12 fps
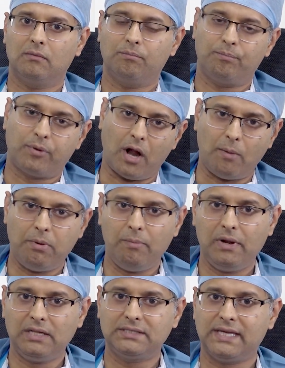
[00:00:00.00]

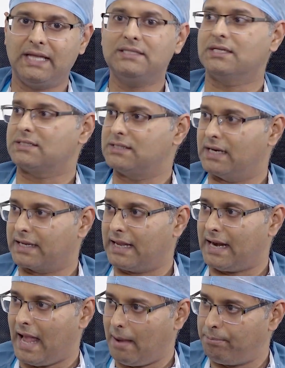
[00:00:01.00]
probable changes that can
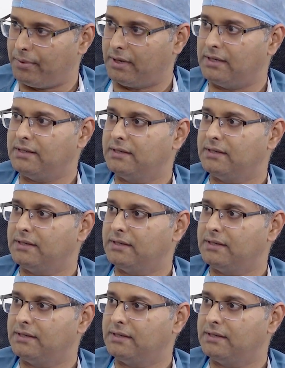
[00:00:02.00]
happen